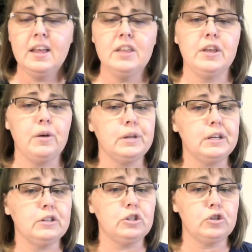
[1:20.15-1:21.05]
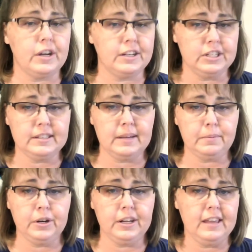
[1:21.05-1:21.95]
The only instructions I'm
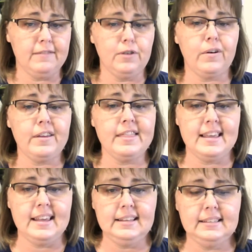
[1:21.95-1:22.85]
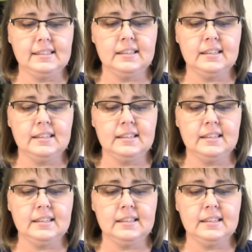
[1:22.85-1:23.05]
going to give you are these.